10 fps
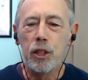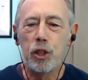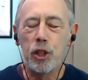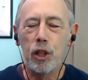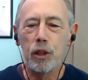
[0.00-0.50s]

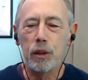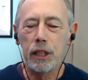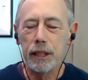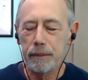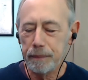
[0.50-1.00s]

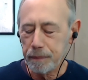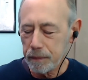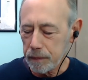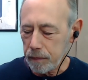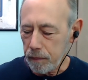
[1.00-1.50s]
So
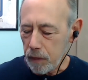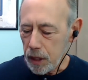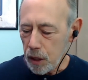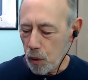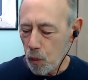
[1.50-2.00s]

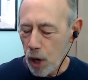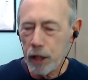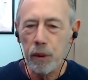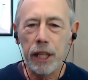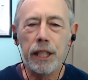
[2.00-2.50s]
why
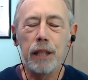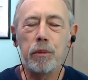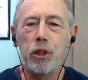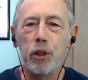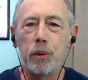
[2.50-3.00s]
do I
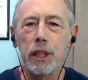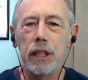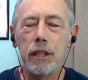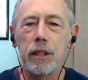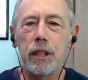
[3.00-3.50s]
keep doing this?